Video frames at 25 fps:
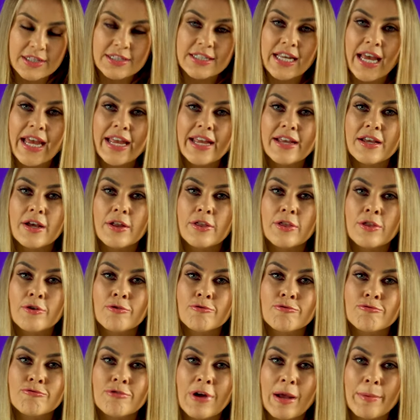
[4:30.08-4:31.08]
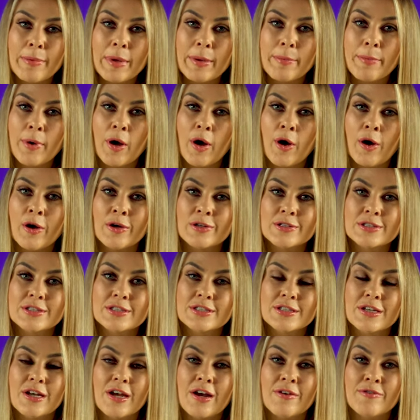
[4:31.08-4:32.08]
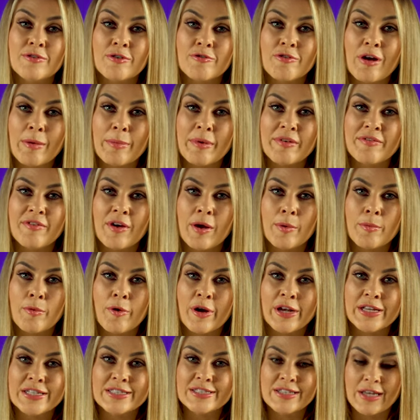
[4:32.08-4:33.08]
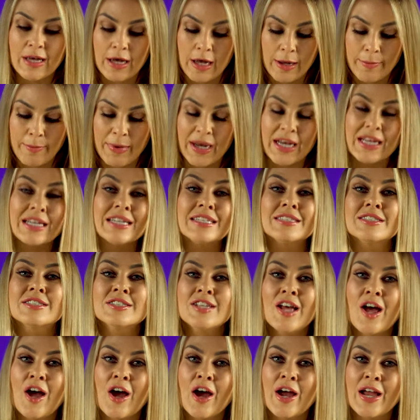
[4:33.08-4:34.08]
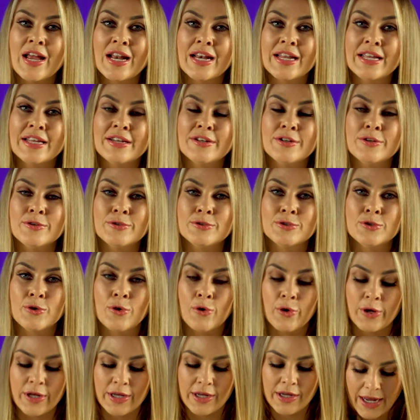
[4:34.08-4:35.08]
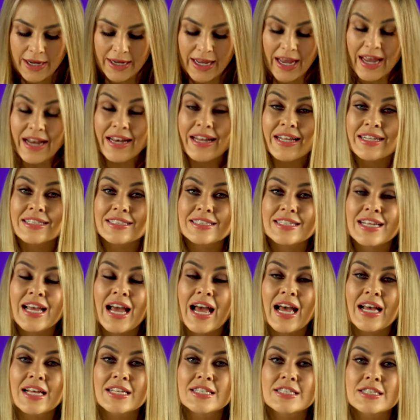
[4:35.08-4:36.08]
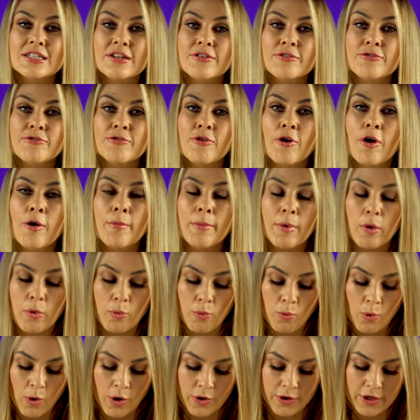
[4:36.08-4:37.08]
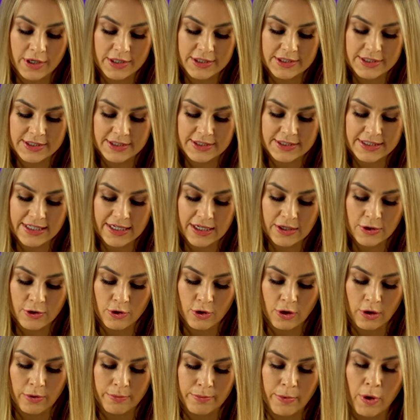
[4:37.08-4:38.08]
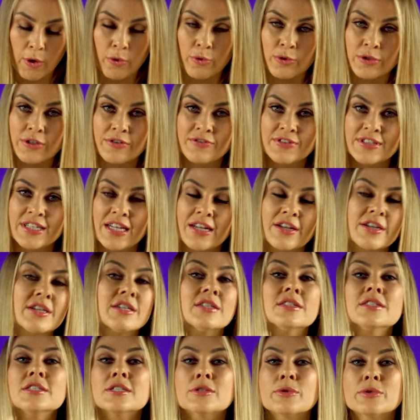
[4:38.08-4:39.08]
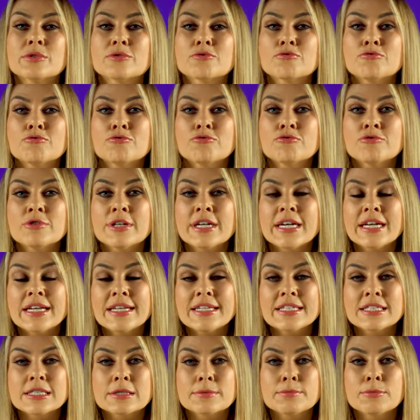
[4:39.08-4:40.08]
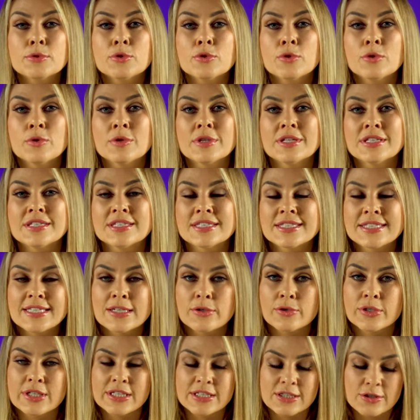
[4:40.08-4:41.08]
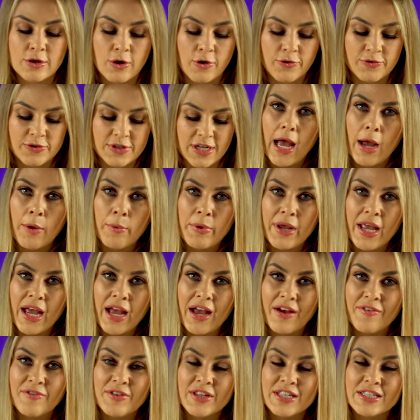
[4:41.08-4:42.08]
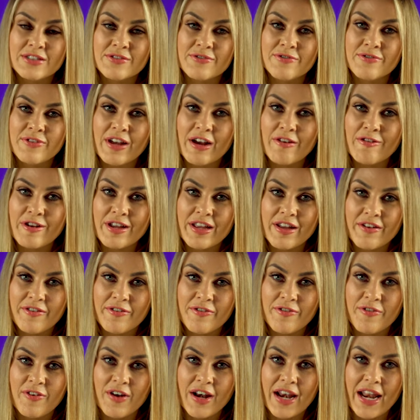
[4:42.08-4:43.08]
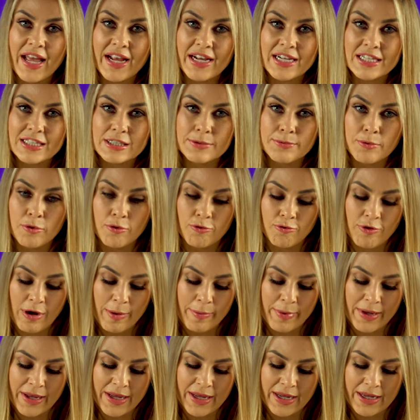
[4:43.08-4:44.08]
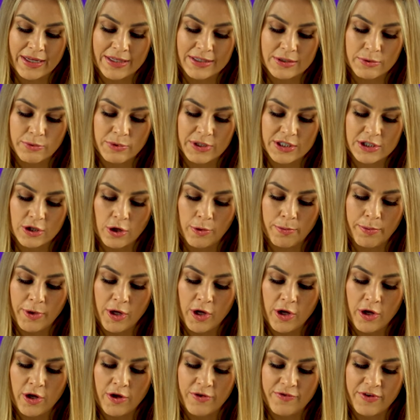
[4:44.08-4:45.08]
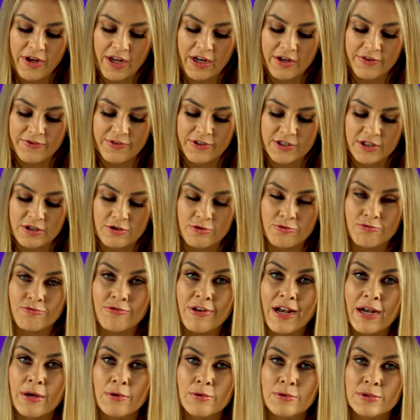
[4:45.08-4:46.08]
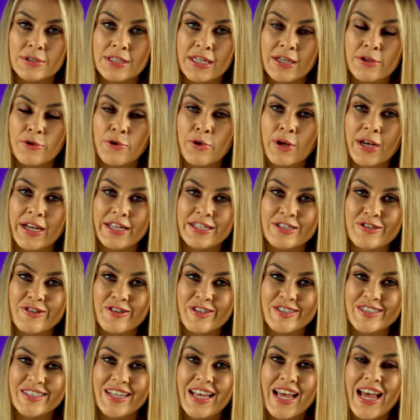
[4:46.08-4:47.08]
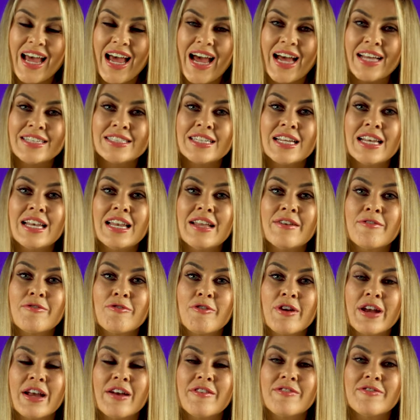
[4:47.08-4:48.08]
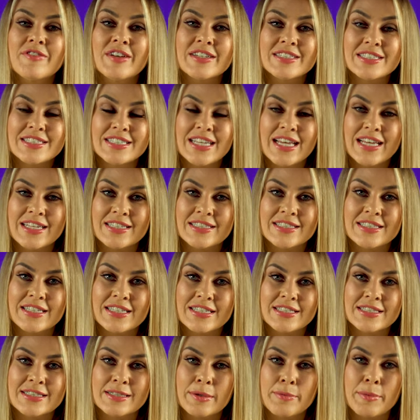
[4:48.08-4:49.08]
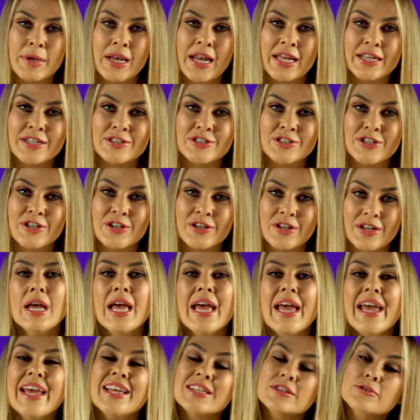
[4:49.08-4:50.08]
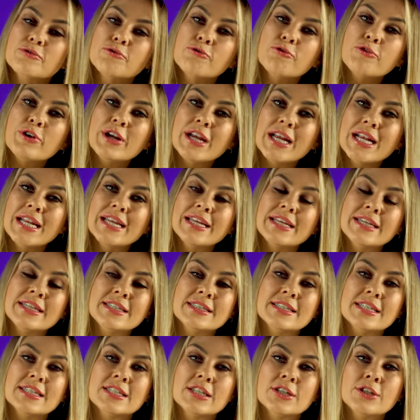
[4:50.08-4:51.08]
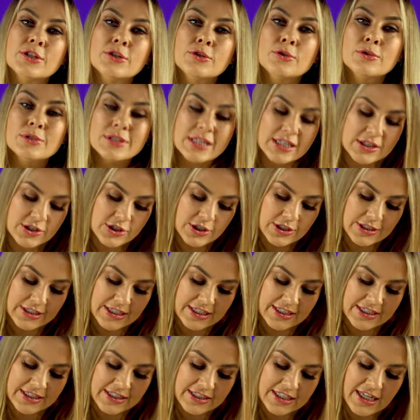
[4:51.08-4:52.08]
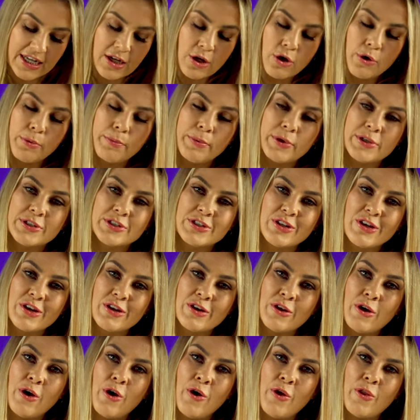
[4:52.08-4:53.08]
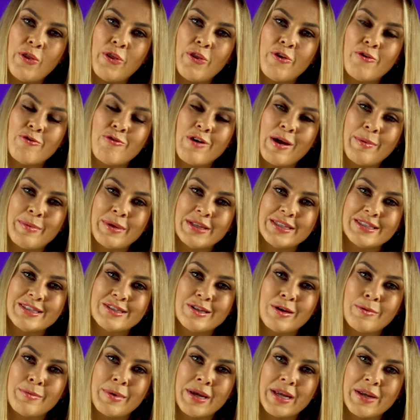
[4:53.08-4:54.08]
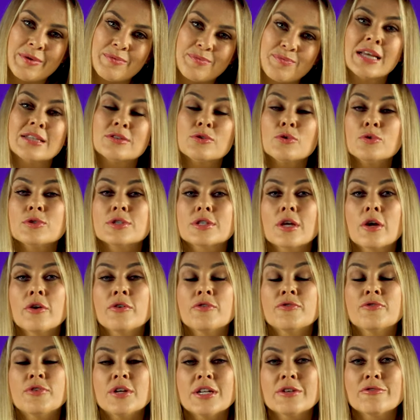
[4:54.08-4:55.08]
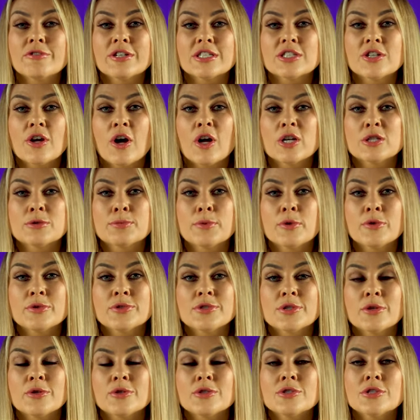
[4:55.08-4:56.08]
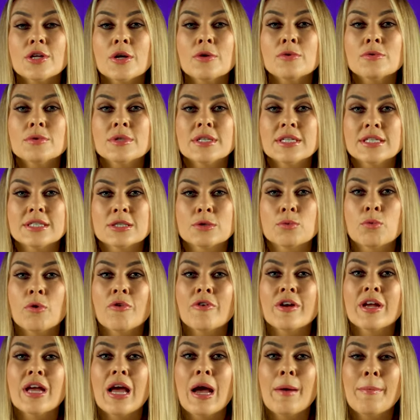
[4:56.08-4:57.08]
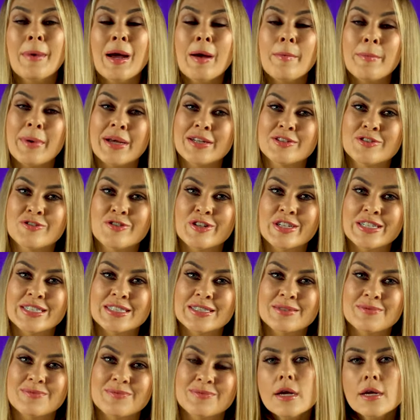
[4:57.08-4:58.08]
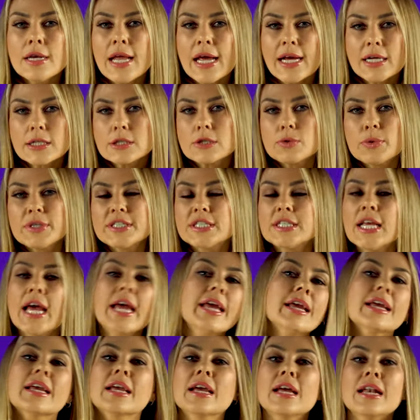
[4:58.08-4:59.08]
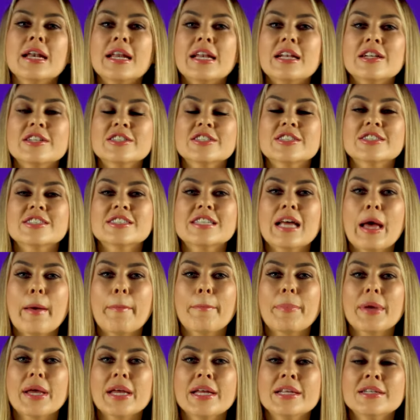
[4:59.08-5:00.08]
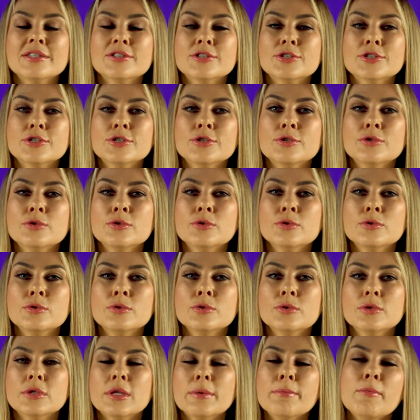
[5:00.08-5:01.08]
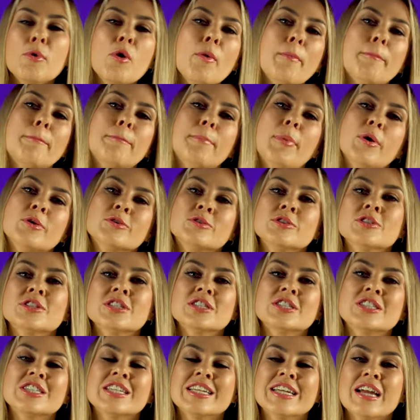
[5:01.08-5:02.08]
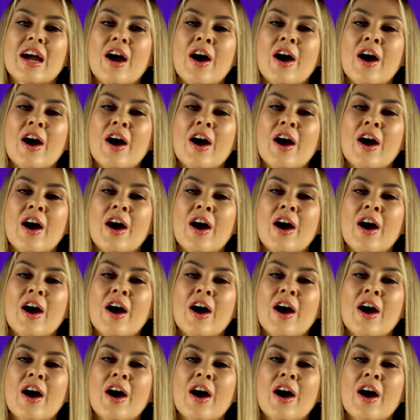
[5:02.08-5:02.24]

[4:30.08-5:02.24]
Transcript: take the rabbit parts of the rabbit vibrator and make an entirely new toy. Again, it's cast from one single mold of silicone, so it's really smooth and silky soft. And we have these very flexible rabbit ears, which are perfect for surrounding your clitoris and delivering fantastic stimulation. It's really easy to use. There's just a single button on the rabbit's tummy. It's also fully rechargeable, so you don't need to worry about batteries. Next, we're taking a little step into the more bondage-y